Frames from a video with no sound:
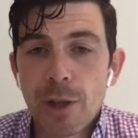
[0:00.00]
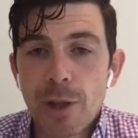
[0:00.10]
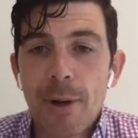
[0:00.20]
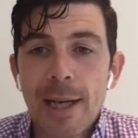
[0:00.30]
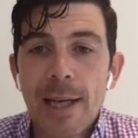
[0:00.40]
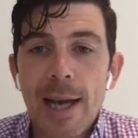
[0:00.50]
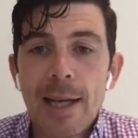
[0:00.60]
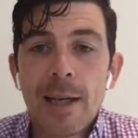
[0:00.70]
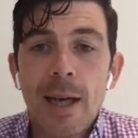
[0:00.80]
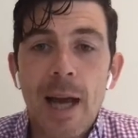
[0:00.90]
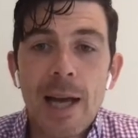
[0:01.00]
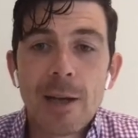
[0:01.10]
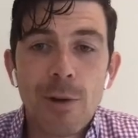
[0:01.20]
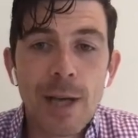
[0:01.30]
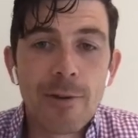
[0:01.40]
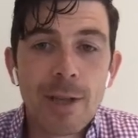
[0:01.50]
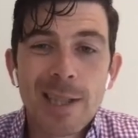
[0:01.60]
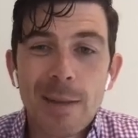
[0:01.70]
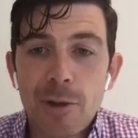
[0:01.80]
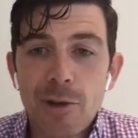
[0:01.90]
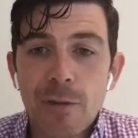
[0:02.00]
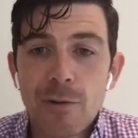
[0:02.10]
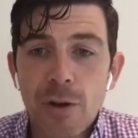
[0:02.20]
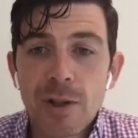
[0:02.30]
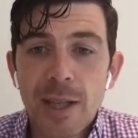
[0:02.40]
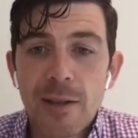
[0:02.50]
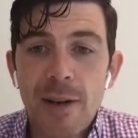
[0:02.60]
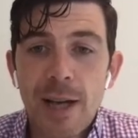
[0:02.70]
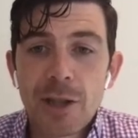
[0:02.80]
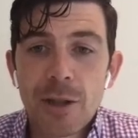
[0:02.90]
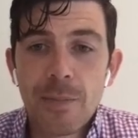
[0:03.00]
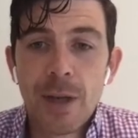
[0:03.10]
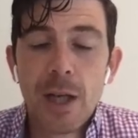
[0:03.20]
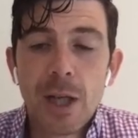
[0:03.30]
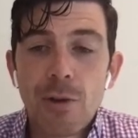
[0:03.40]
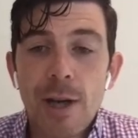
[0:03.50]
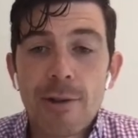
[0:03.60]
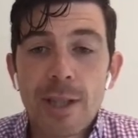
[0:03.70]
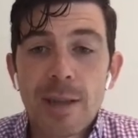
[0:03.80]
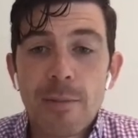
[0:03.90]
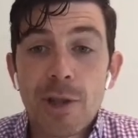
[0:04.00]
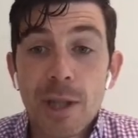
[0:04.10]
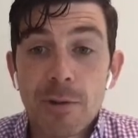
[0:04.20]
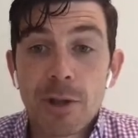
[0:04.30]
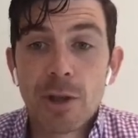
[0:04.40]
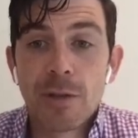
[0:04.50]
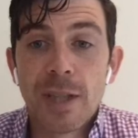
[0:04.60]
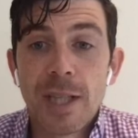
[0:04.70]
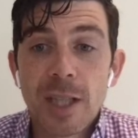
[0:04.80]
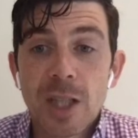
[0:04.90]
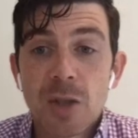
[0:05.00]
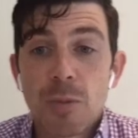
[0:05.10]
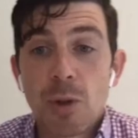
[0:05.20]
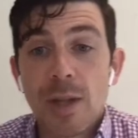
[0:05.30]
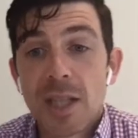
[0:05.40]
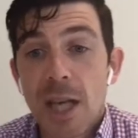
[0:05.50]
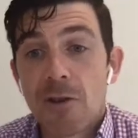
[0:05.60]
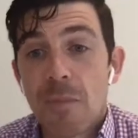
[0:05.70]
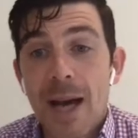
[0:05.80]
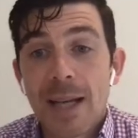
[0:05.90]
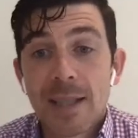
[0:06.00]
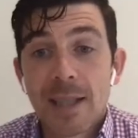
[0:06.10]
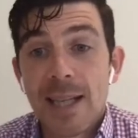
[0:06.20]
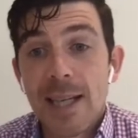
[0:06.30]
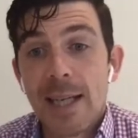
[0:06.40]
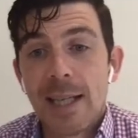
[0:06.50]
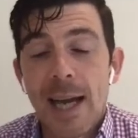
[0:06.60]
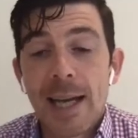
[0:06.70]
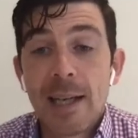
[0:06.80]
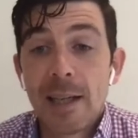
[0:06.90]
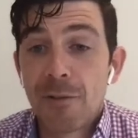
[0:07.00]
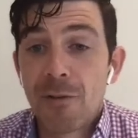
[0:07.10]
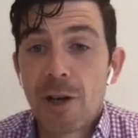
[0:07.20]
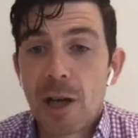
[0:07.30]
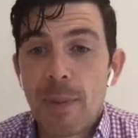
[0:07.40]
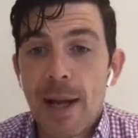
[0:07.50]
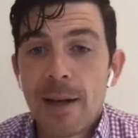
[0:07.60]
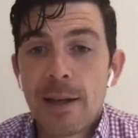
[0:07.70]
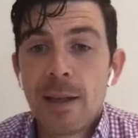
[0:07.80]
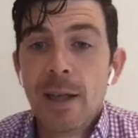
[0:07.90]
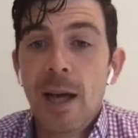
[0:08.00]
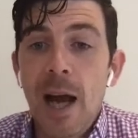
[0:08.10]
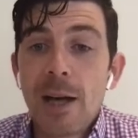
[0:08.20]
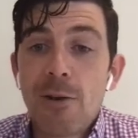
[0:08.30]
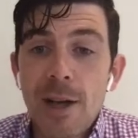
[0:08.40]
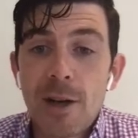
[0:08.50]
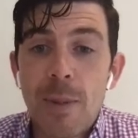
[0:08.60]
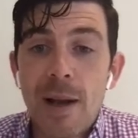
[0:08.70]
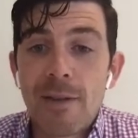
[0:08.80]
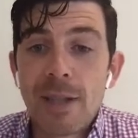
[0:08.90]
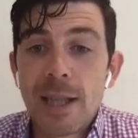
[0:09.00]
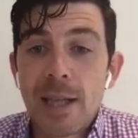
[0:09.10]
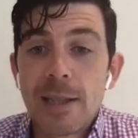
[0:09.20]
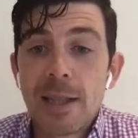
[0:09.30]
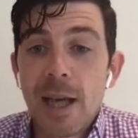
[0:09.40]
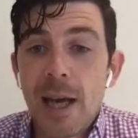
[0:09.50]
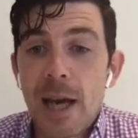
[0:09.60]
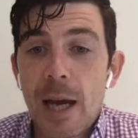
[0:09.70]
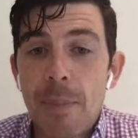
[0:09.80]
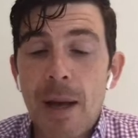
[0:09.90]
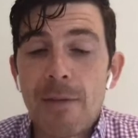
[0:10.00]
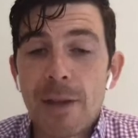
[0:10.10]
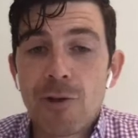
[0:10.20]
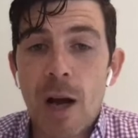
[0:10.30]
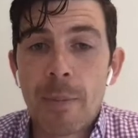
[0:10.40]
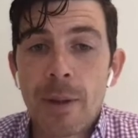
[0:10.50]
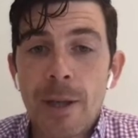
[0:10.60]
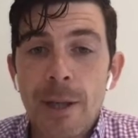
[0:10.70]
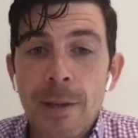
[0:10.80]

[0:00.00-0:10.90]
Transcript: their operated leg had greater asymmetry of trunk side flexion, greater asymmetry as a result of the distance between the center of mass and the knee and the ankle in the frontal plane, and greater pelvic tilt and pelvic drop.